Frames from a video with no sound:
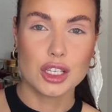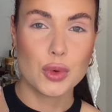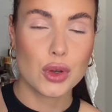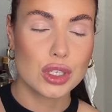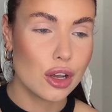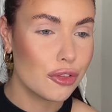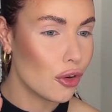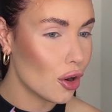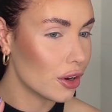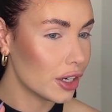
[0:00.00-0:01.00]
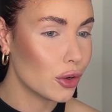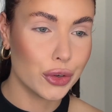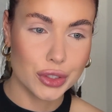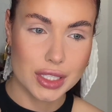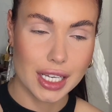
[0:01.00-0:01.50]
we are so far in our
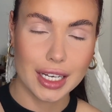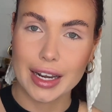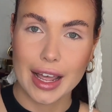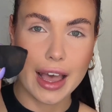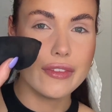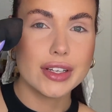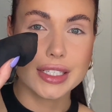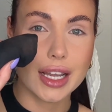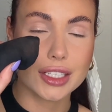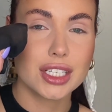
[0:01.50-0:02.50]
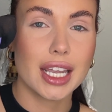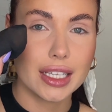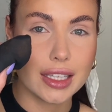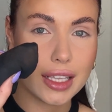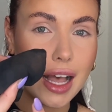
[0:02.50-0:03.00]
routine and I haven't touched
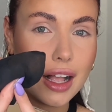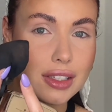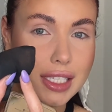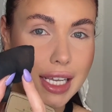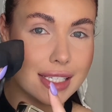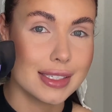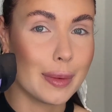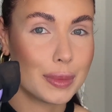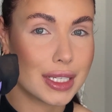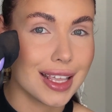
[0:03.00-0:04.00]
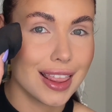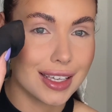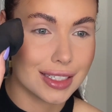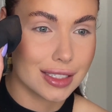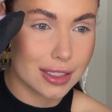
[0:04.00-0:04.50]
anything else except
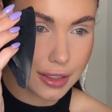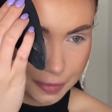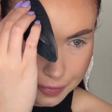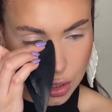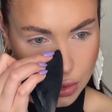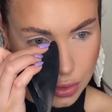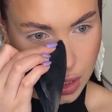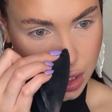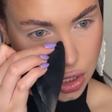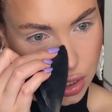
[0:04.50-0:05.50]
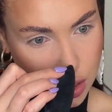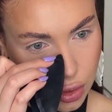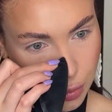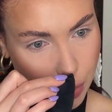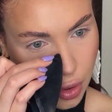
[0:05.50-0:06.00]
this. Use the
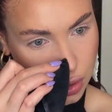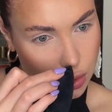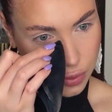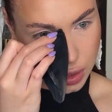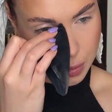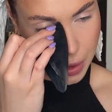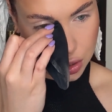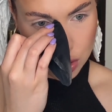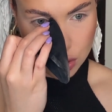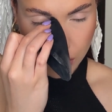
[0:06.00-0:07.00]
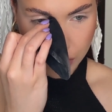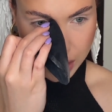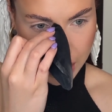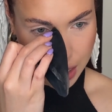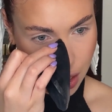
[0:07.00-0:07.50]
chiseled part of the sponge to
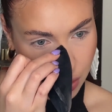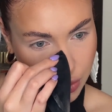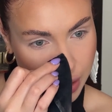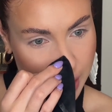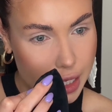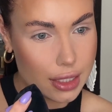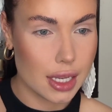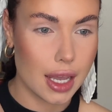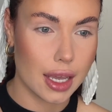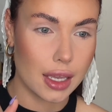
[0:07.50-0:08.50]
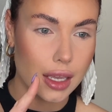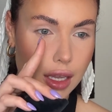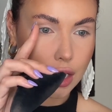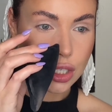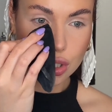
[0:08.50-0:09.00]
obviously now create a
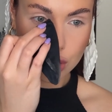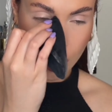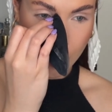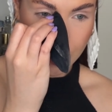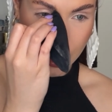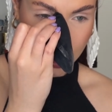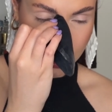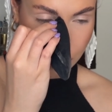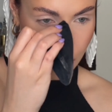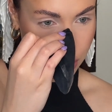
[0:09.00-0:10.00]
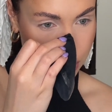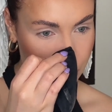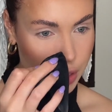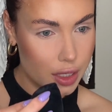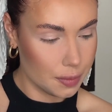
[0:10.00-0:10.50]
sharp nose
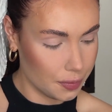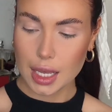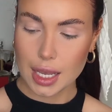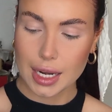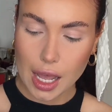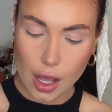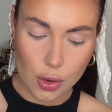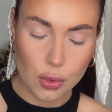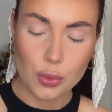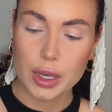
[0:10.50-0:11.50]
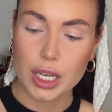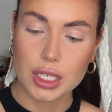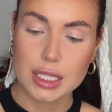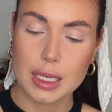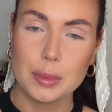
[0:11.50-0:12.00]
contour. And now we're going to
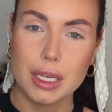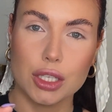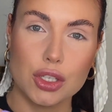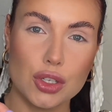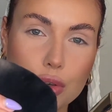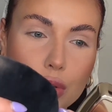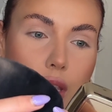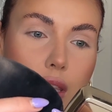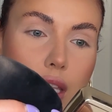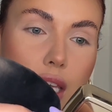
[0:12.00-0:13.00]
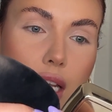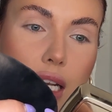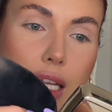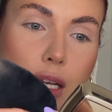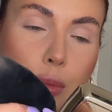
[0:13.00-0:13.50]
dip into the
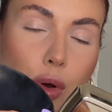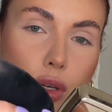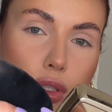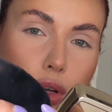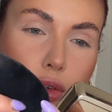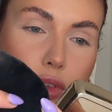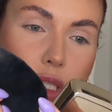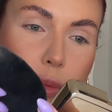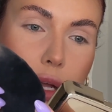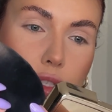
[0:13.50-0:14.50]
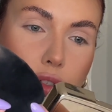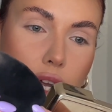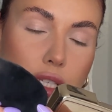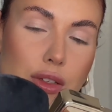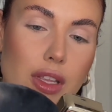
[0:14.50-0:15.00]
cleaner part of the sponge
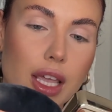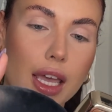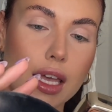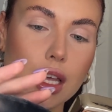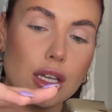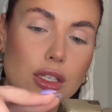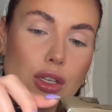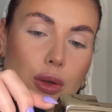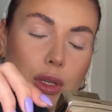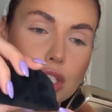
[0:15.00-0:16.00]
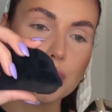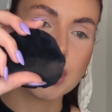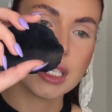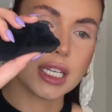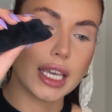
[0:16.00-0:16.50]
right over there. So we're going to
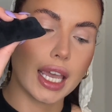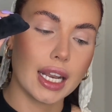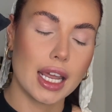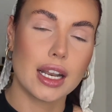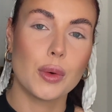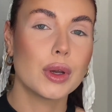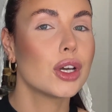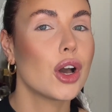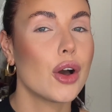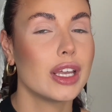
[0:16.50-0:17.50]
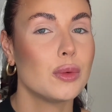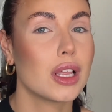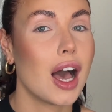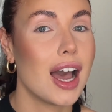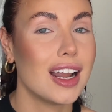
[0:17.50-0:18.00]
twist it again, and now we're going to go in with
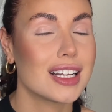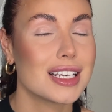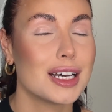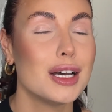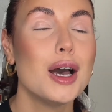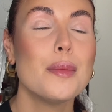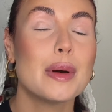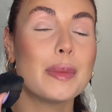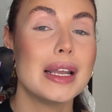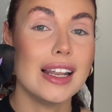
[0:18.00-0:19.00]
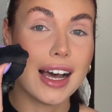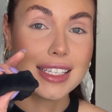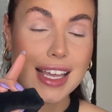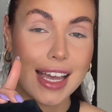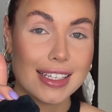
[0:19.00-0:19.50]
highlighter, but be
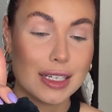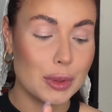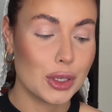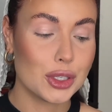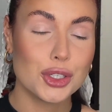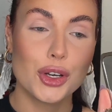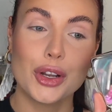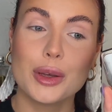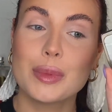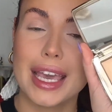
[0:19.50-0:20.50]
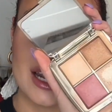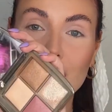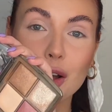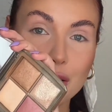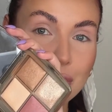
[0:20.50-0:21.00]
light-handed because you're going to get a
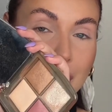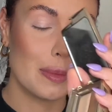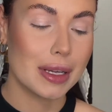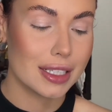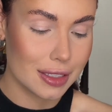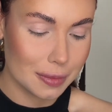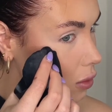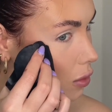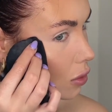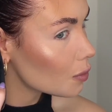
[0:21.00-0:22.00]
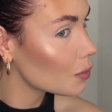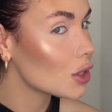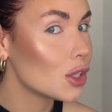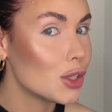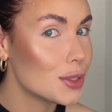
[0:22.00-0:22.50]
lot of pigment.
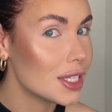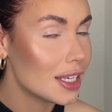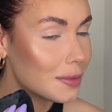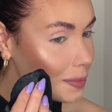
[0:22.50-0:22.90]
You see.